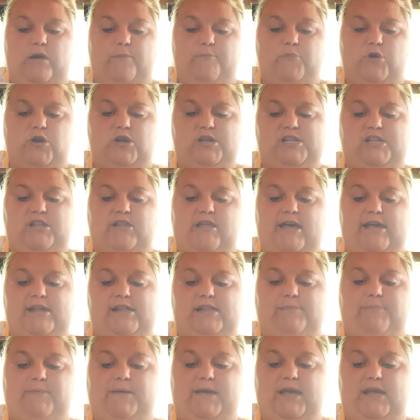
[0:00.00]

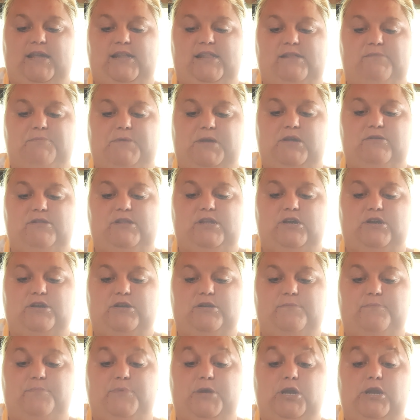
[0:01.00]
Personalized picks. We use your
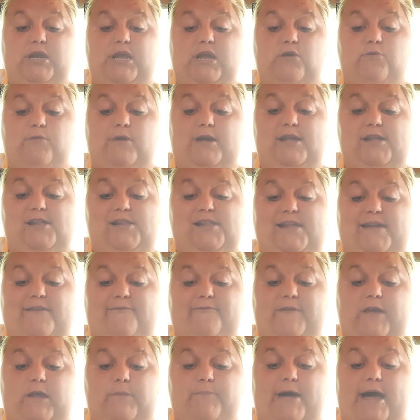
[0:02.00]
beauty quiz
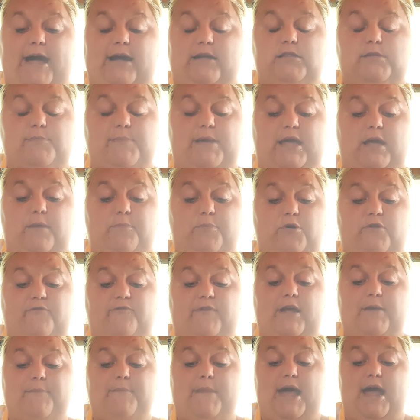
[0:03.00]
and feedback to make a
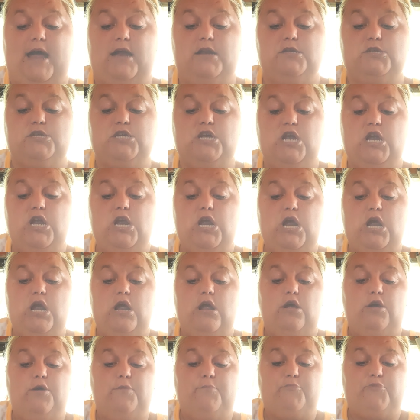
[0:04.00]
perfect match.
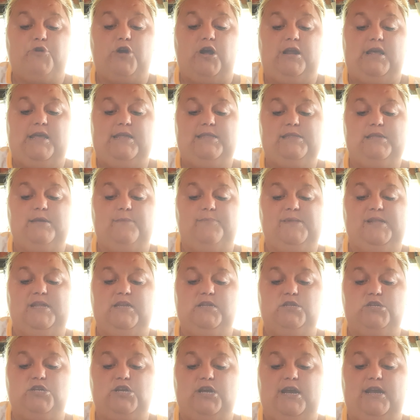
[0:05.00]
Product tips
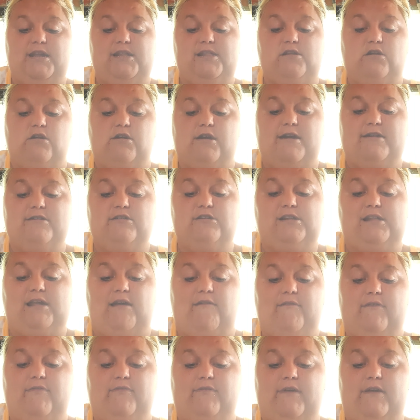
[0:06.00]
and tricks. Our editors
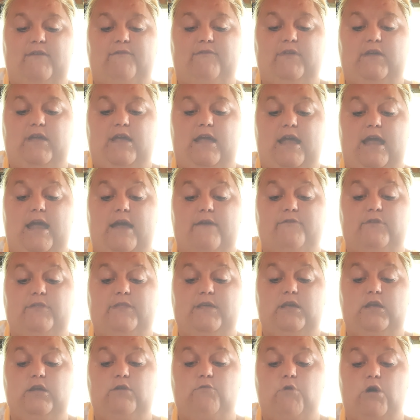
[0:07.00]
have everything,
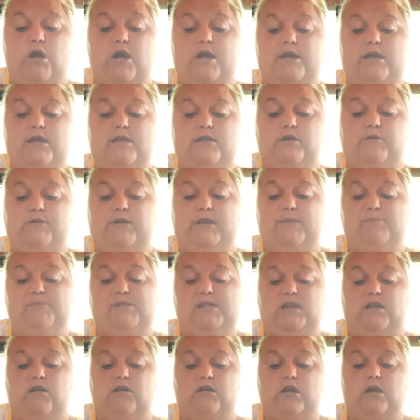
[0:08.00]
everything you want and know at
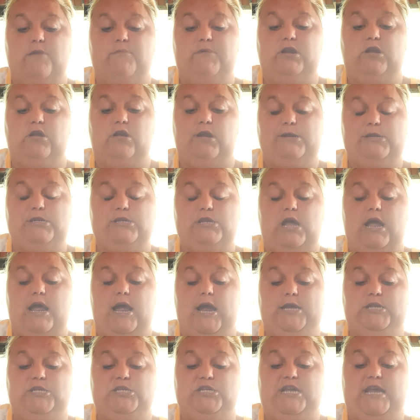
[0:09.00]
Ipsy.com and on
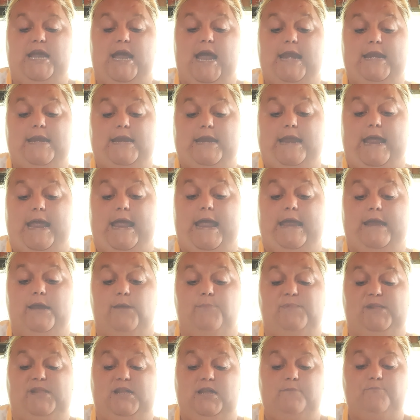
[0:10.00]
IG at
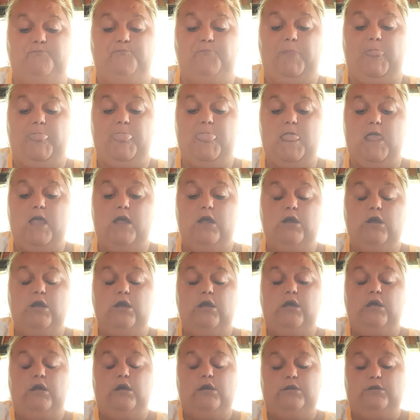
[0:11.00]
Ipsy.
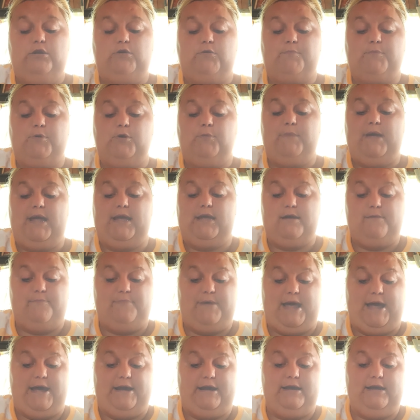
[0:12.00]
Adorable makeup
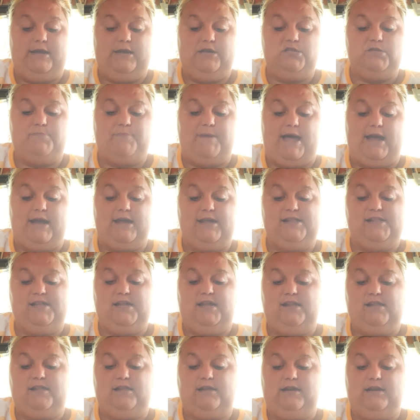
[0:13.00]
bag. Each bag is
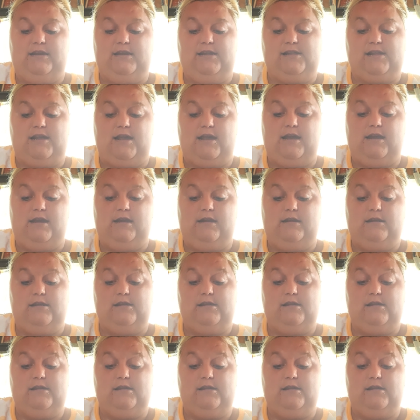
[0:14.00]
seasonally designed,